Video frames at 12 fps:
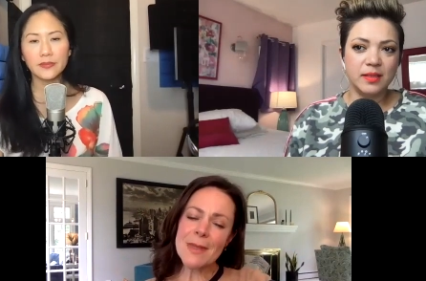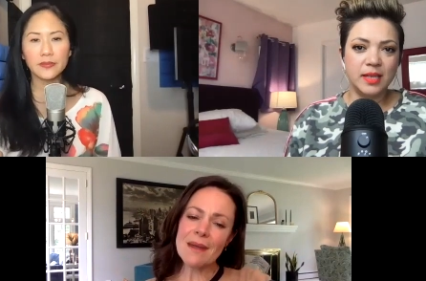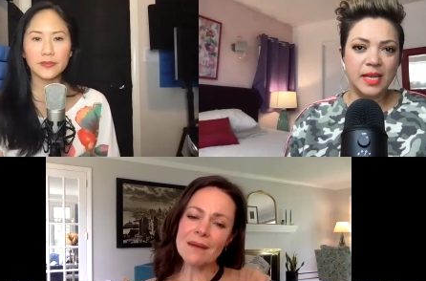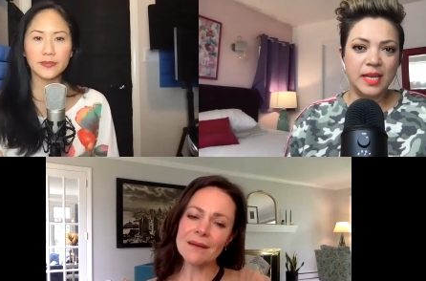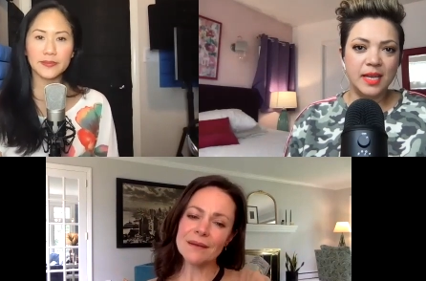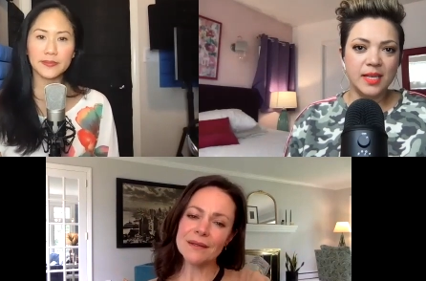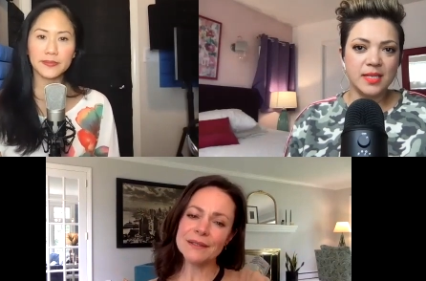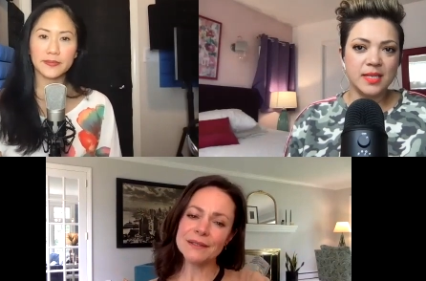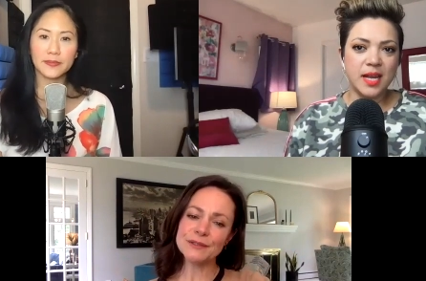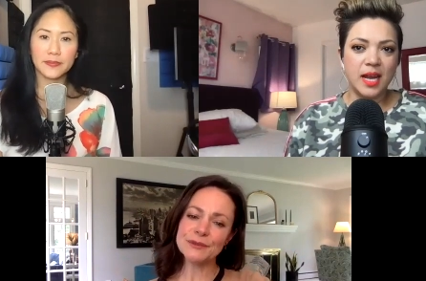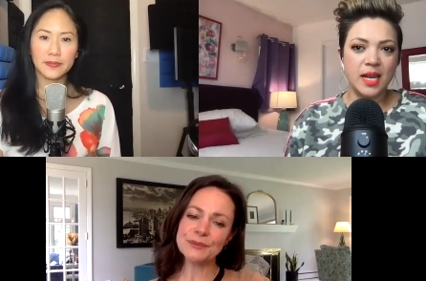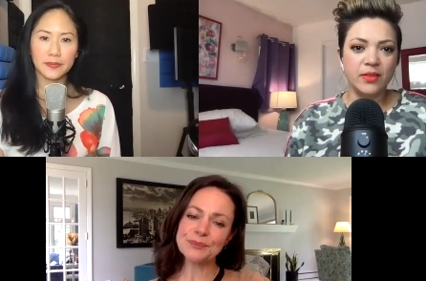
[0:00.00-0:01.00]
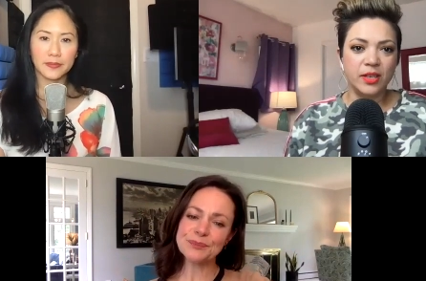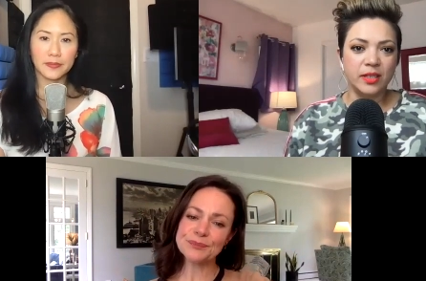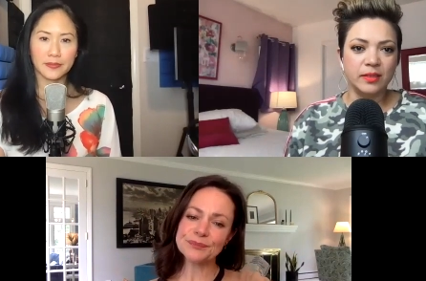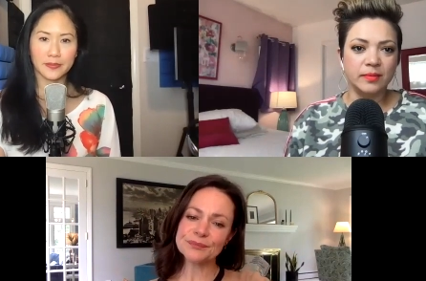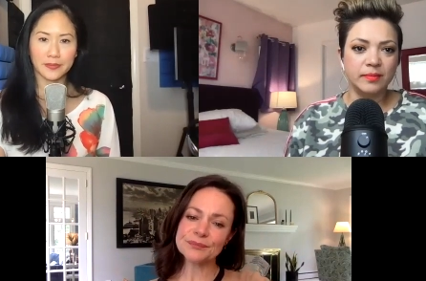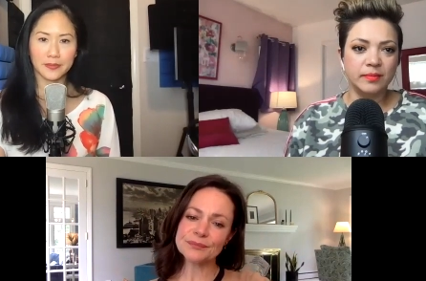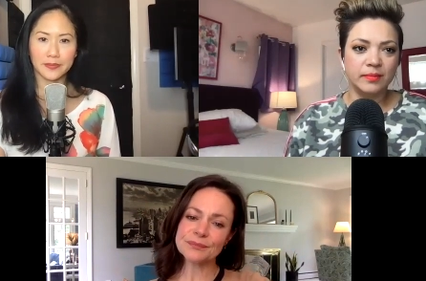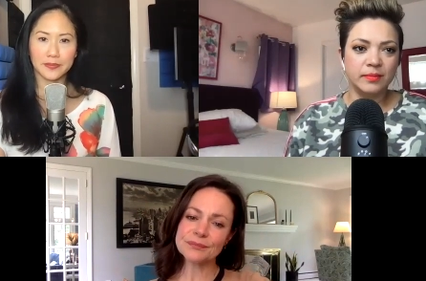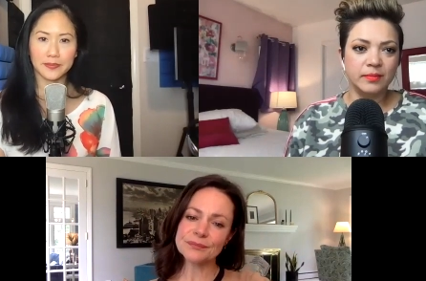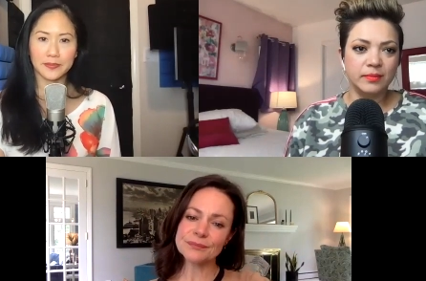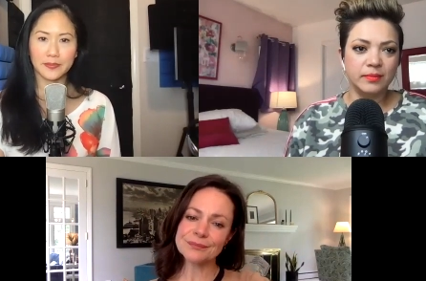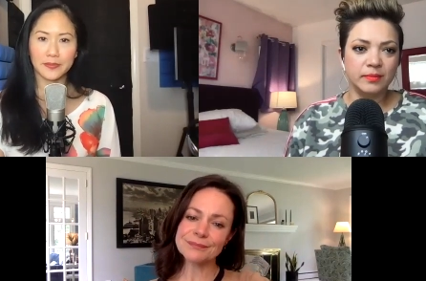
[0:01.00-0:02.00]
Speaker 1: it is kind of a
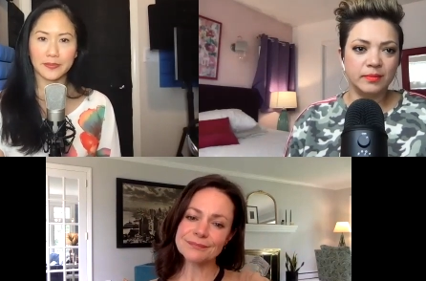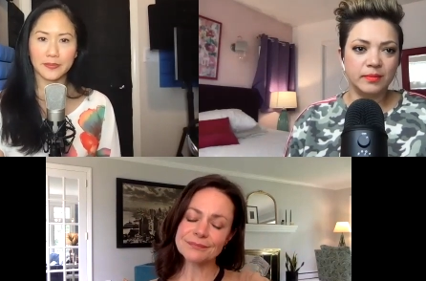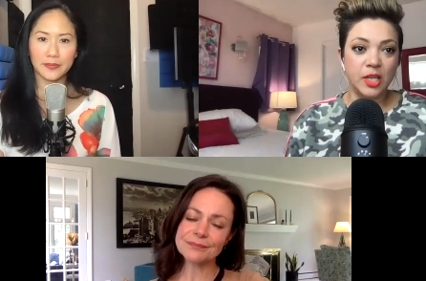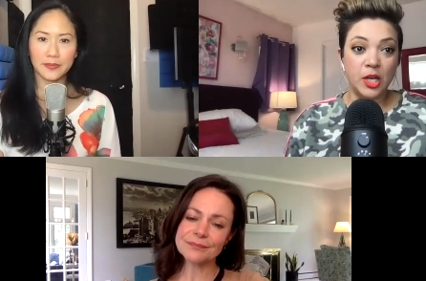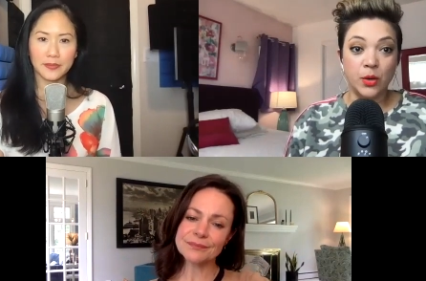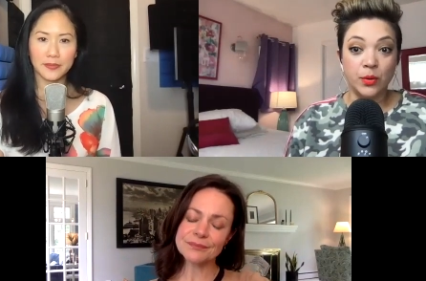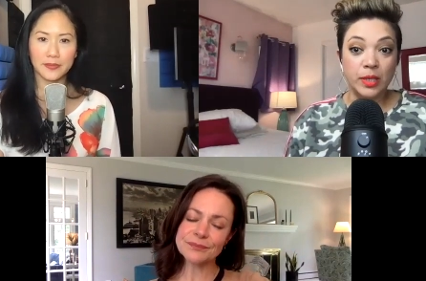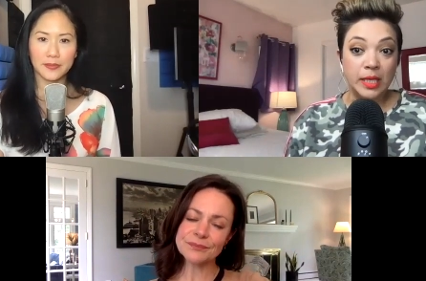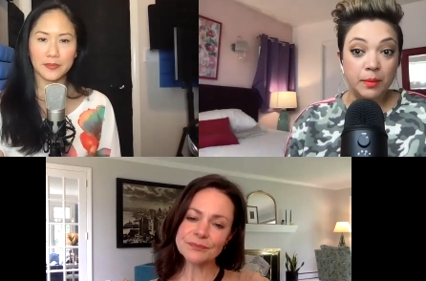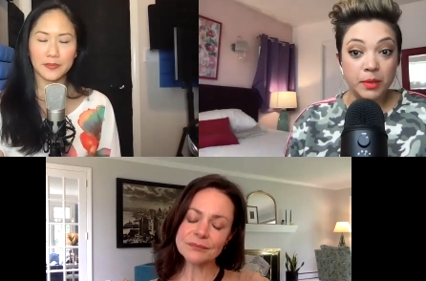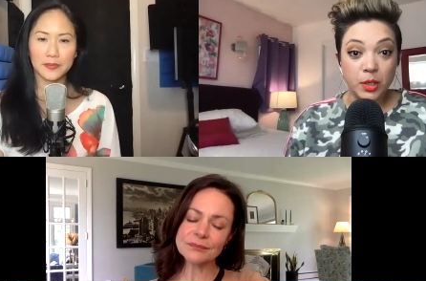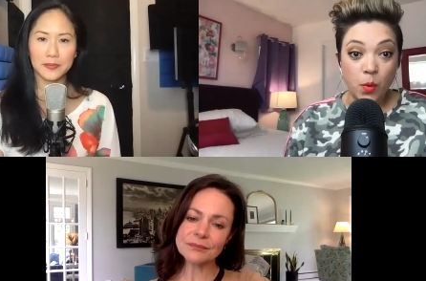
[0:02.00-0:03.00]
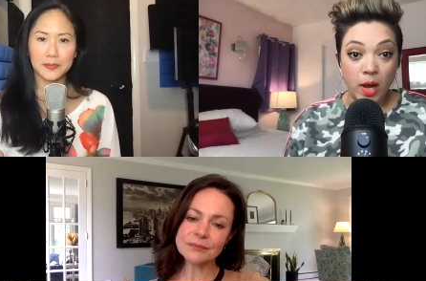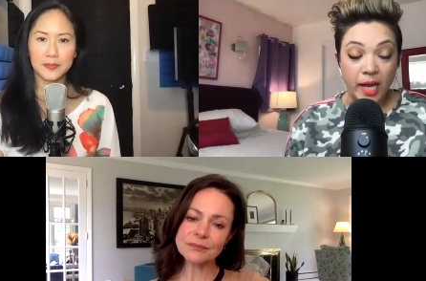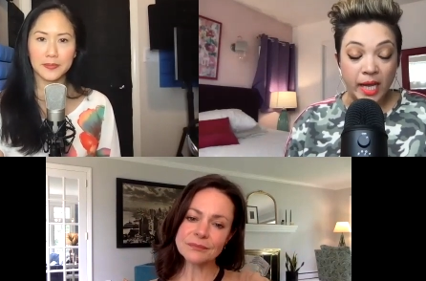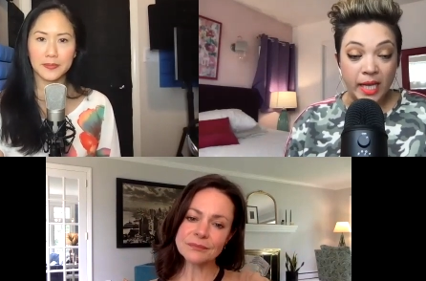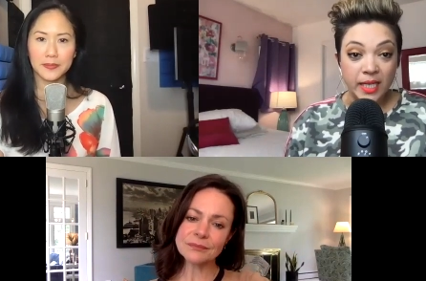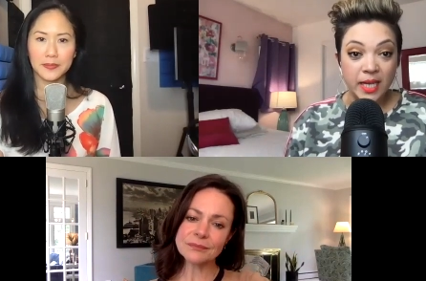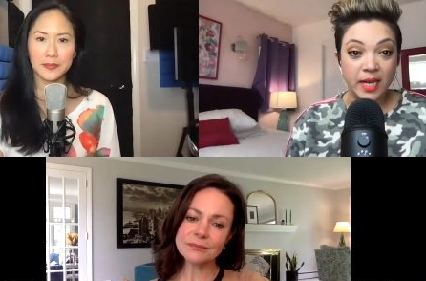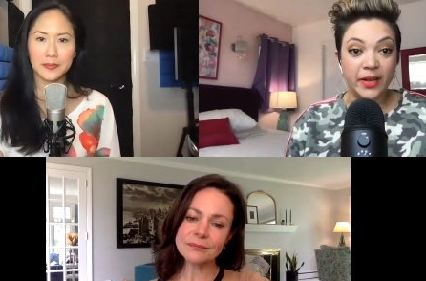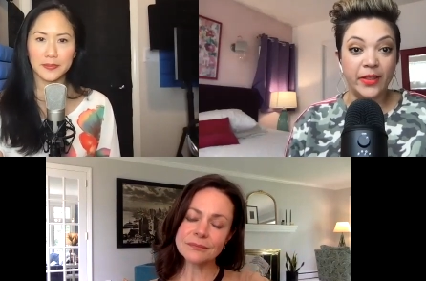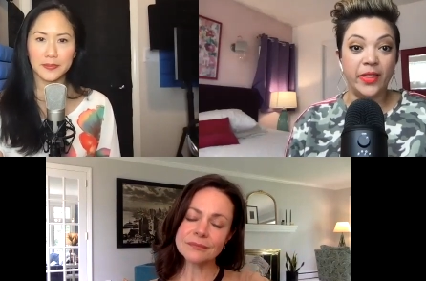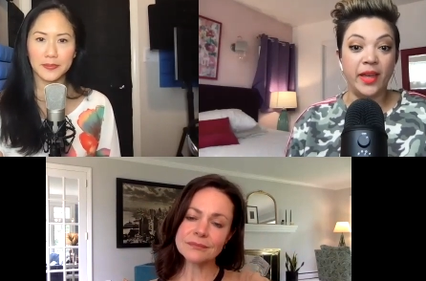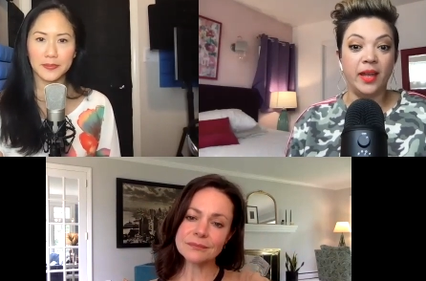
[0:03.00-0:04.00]
you know keep it quiet kind
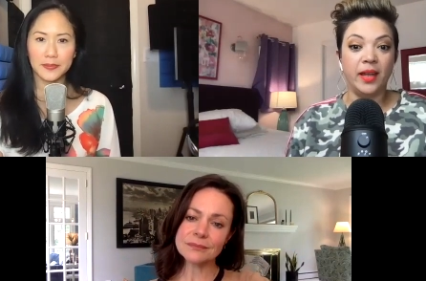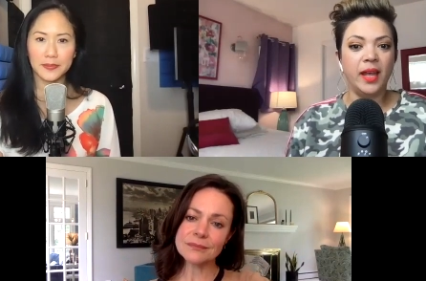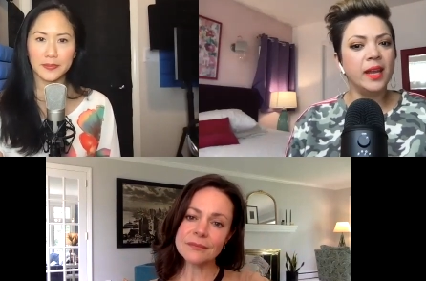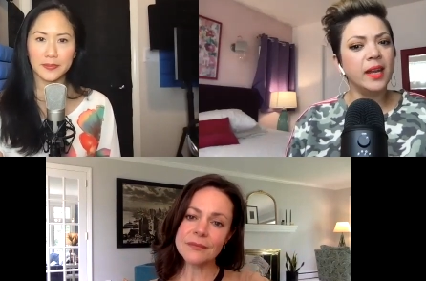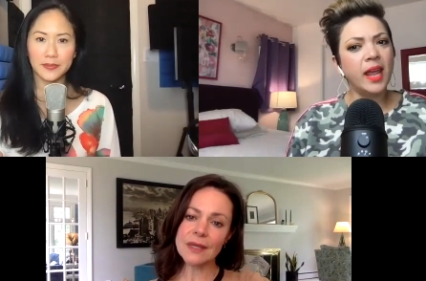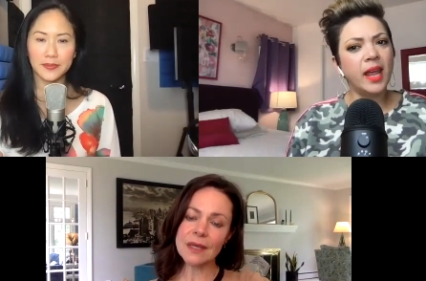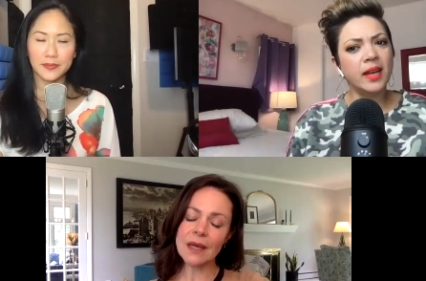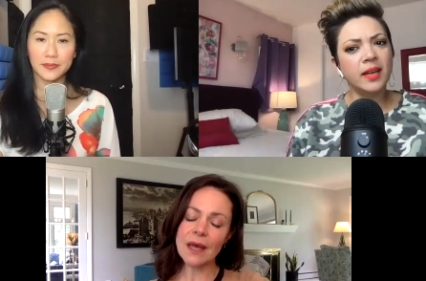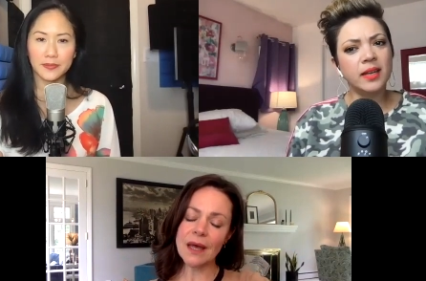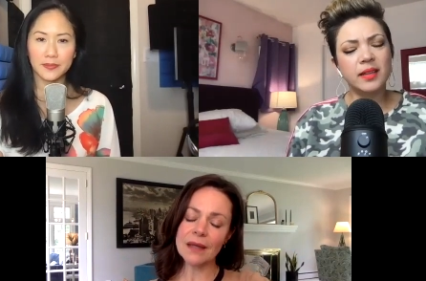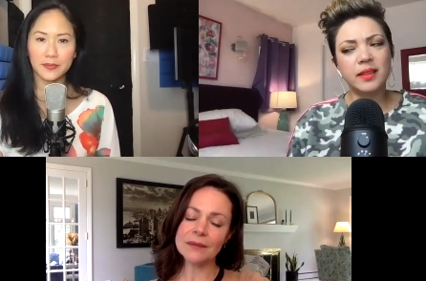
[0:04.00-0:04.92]
of thing and and